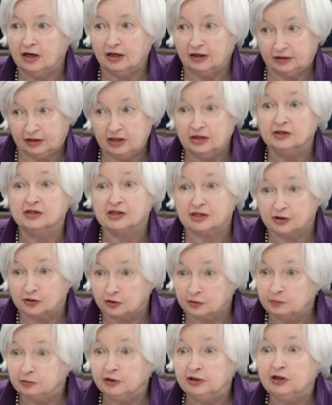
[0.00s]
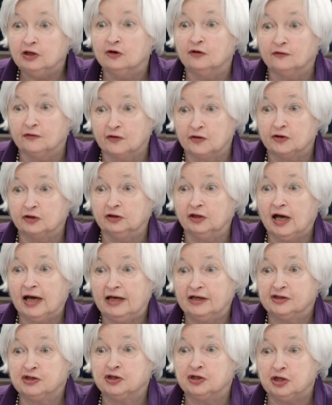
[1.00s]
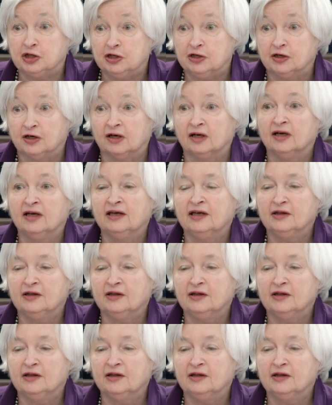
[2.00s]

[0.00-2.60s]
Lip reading: considerably over the last year.